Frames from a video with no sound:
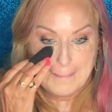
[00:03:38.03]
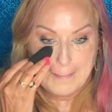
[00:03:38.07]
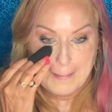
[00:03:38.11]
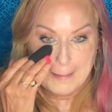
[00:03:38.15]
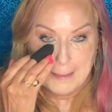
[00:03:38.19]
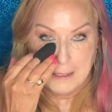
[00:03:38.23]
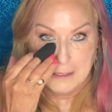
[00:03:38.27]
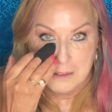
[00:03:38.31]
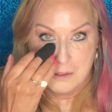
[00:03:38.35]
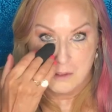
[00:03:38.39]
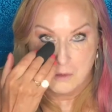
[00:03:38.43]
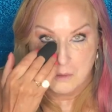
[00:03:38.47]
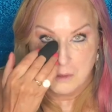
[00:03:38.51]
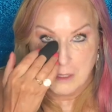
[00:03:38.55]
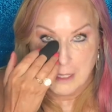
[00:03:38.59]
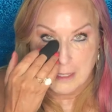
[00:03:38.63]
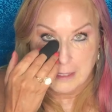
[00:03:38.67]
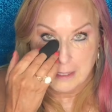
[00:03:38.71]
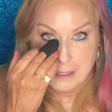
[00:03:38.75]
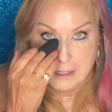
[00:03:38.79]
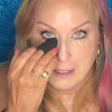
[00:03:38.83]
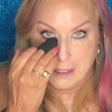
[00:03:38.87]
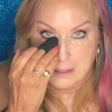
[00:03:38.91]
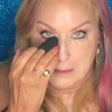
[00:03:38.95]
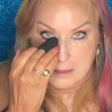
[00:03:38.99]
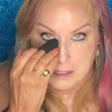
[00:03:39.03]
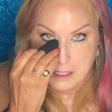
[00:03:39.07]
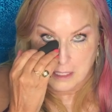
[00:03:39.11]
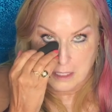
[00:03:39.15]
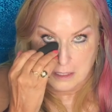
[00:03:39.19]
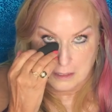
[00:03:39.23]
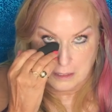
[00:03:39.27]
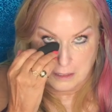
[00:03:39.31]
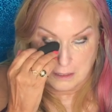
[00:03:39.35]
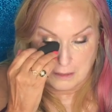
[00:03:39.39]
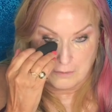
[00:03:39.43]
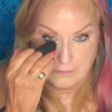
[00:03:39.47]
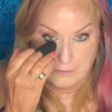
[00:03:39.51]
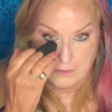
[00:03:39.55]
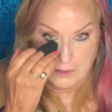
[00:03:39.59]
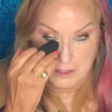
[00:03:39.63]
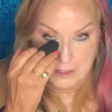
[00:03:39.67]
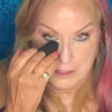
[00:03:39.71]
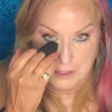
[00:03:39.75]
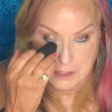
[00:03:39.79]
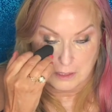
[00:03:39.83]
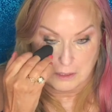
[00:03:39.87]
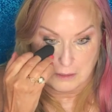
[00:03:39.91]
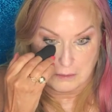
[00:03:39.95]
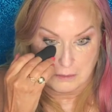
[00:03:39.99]
And I don't like a ton of
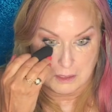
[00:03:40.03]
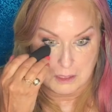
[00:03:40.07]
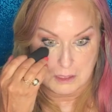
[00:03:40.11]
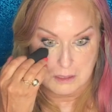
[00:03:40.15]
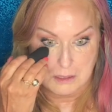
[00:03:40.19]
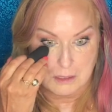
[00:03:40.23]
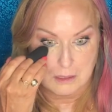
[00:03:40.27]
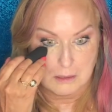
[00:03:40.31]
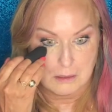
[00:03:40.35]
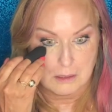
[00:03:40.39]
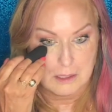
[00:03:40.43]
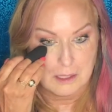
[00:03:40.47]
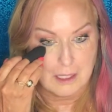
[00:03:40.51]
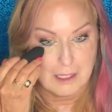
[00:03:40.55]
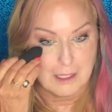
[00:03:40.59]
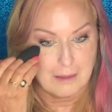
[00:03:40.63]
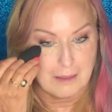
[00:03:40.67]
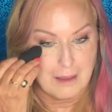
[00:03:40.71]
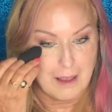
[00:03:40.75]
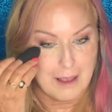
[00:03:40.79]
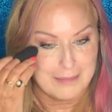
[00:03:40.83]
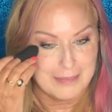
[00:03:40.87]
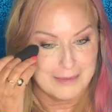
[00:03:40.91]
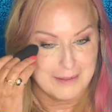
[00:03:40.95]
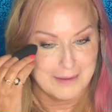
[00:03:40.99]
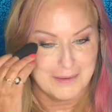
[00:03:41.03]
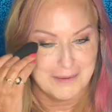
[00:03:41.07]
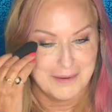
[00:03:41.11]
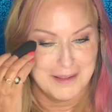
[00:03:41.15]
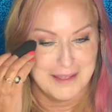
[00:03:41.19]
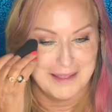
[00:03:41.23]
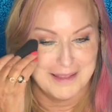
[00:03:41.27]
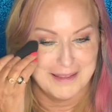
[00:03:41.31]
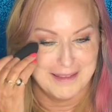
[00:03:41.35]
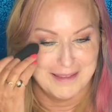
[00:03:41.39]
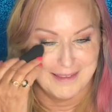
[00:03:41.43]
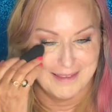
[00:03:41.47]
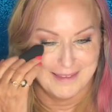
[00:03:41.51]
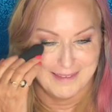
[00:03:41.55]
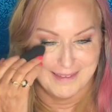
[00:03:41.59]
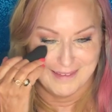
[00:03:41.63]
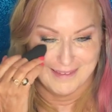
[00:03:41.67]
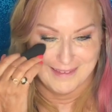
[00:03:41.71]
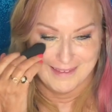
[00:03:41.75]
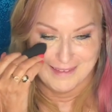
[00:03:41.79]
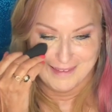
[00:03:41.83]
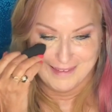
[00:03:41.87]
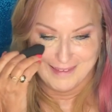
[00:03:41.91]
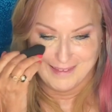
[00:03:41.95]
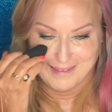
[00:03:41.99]
concealer. This looks like a lot though.
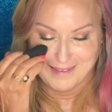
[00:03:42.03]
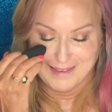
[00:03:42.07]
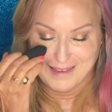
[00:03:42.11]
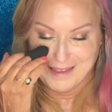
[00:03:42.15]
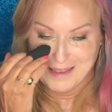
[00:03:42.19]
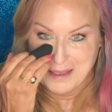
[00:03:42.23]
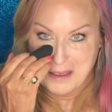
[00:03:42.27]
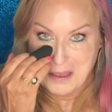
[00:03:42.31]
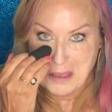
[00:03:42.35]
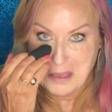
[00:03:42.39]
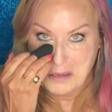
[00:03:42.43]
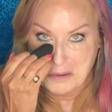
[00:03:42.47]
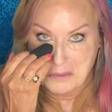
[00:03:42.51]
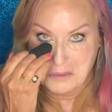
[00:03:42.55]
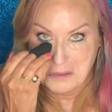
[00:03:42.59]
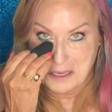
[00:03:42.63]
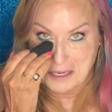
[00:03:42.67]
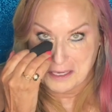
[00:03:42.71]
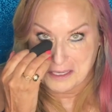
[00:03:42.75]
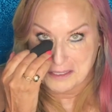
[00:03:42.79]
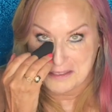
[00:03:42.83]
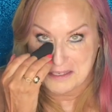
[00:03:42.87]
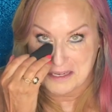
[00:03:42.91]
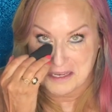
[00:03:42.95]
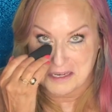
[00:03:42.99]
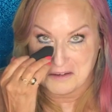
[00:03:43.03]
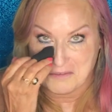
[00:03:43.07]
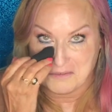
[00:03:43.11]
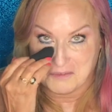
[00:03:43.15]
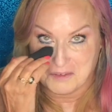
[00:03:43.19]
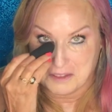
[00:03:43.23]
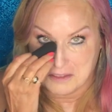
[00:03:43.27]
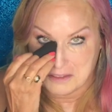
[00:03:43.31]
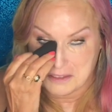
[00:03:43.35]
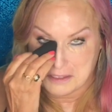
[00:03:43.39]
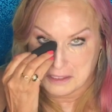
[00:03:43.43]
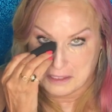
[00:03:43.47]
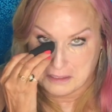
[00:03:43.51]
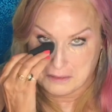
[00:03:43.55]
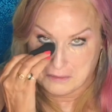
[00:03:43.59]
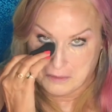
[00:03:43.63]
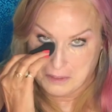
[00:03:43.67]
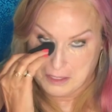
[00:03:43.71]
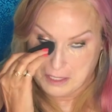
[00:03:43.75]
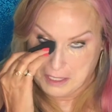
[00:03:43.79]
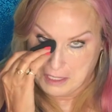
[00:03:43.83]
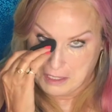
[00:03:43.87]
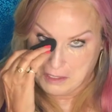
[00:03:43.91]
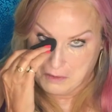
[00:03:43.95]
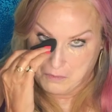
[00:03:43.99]
I don't like a ton of concealer,
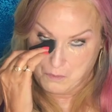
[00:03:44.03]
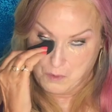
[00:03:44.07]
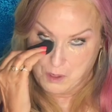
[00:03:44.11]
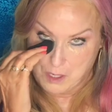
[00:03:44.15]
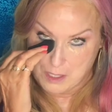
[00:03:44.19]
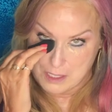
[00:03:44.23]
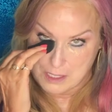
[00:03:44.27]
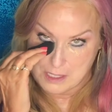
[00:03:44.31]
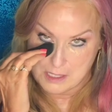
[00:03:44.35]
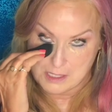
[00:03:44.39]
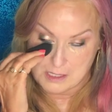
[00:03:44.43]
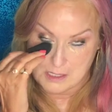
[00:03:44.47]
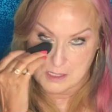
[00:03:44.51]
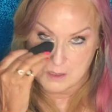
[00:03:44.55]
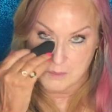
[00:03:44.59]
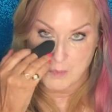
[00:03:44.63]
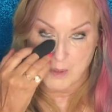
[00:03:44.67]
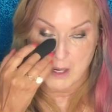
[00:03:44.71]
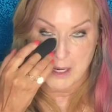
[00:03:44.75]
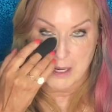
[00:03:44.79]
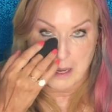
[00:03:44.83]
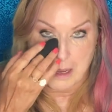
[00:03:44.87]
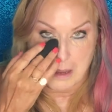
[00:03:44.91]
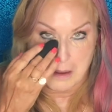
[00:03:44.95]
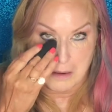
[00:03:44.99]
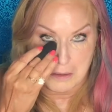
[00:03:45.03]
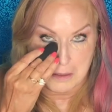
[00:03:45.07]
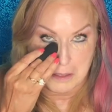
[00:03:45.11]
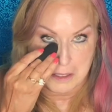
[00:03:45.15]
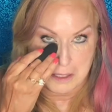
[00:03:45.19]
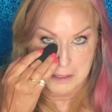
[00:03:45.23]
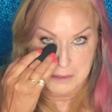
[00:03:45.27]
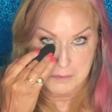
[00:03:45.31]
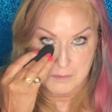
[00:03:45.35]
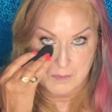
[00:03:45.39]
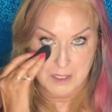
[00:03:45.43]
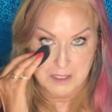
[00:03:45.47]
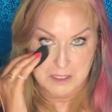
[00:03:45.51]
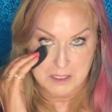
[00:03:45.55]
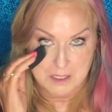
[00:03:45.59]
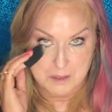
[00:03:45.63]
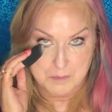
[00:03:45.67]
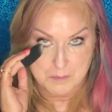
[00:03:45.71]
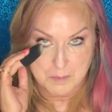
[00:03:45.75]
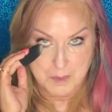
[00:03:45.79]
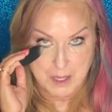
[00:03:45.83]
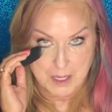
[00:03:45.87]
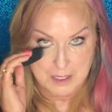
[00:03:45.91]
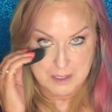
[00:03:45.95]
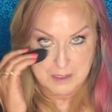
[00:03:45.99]
and I want it spread out as much as
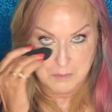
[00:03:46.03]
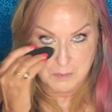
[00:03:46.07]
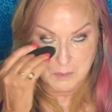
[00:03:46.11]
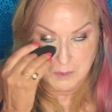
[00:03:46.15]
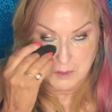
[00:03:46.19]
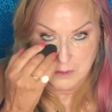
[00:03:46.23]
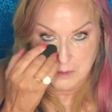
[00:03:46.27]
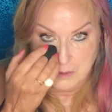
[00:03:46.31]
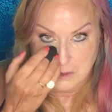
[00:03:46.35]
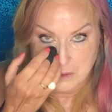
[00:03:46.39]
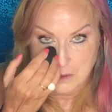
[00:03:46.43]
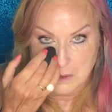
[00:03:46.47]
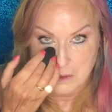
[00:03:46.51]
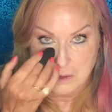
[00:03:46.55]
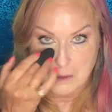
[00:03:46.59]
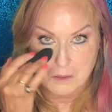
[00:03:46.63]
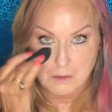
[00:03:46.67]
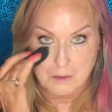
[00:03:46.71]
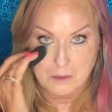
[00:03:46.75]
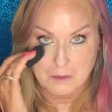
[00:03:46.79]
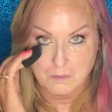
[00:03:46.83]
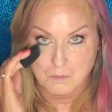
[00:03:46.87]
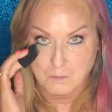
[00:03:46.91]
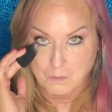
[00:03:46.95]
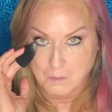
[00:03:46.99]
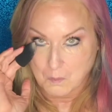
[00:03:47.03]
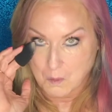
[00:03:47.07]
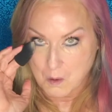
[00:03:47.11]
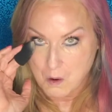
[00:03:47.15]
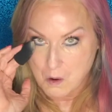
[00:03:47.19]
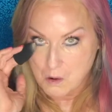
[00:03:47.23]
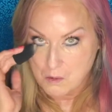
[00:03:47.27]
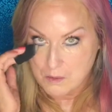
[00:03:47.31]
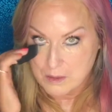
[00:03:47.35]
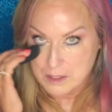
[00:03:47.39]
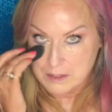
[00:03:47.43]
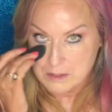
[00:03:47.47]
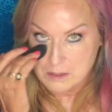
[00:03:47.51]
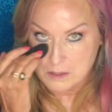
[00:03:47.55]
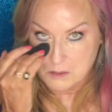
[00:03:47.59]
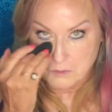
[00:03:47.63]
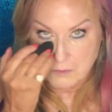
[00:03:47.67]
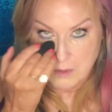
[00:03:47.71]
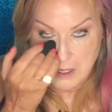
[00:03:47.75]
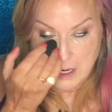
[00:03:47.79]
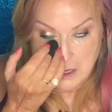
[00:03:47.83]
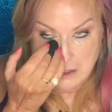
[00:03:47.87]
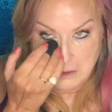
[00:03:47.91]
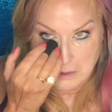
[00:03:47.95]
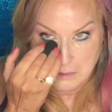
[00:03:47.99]
possible. You can roll this
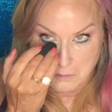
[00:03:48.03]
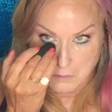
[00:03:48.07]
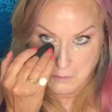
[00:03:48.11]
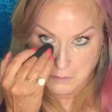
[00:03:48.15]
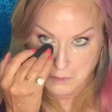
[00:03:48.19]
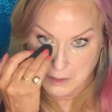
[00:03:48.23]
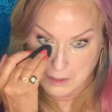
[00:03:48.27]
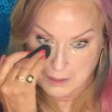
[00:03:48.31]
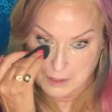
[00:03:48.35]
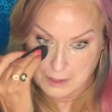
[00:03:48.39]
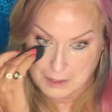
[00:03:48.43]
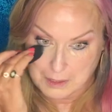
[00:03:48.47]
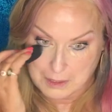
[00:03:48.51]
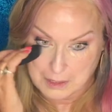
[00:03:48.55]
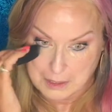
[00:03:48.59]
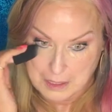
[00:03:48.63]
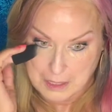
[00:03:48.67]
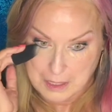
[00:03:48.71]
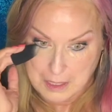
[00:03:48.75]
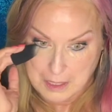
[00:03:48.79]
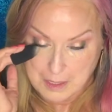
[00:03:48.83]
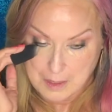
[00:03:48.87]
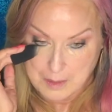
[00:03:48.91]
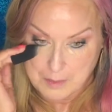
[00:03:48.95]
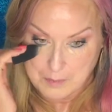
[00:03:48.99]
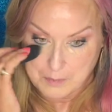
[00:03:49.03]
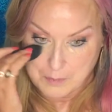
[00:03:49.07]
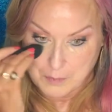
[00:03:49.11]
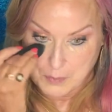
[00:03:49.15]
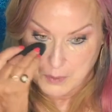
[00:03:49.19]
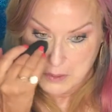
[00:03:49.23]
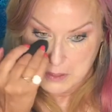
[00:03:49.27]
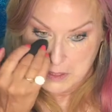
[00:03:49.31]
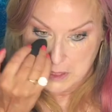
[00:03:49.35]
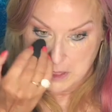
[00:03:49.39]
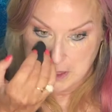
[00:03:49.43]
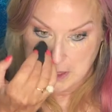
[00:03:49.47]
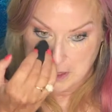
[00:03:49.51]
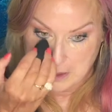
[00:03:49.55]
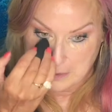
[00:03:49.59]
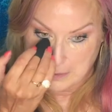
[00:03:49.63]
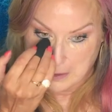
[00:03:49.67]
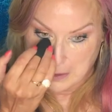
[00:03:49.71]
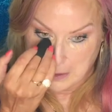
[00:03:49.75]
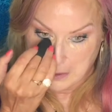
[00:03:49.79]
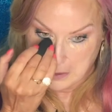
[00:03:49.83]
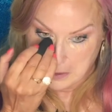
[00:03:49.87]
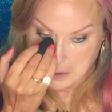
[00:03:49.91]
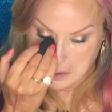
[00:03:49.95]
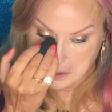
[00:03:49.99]
around and really push it in
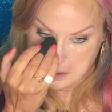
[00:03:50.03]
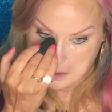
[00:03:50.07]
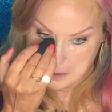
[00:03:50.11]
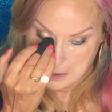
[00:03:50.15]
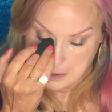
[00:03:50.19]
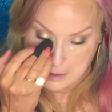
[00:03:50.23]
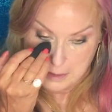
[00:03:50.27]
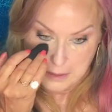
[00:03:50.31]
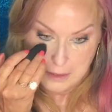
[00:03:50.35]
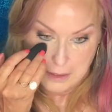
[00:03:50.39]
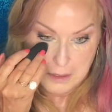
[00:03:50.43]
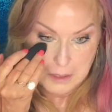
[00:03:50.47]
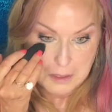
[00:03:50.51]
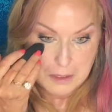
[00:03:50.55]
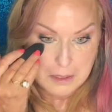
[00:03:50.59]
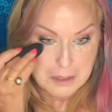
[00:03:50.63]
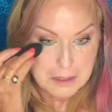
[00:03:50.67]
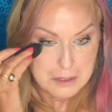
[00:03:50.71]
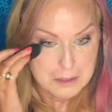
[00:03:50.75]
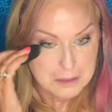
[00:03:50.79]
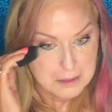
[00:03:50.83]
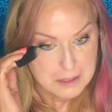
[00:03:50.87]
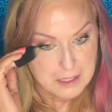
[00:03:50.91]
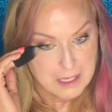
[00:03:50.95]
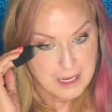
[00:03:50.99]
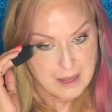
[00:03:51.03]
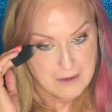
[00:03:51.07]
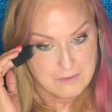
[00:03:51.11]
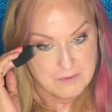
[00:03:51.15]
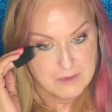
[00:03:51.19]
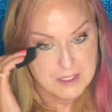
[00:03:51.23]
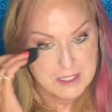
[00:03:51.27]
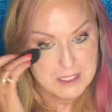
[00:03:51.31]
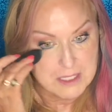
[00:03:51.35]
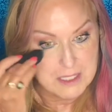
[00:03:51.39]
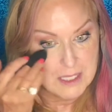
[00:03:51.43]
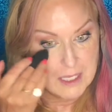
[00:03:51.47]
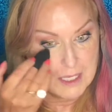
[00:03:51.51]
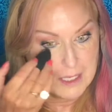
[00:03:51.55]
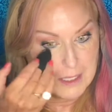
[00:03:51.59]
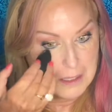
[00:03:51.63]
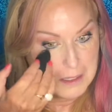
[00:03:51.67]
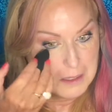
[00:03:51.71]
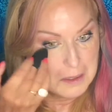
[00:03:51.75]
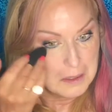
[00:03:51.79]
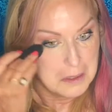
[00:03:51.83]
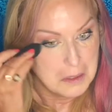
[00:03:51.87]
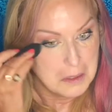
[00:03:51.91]
there to have it set.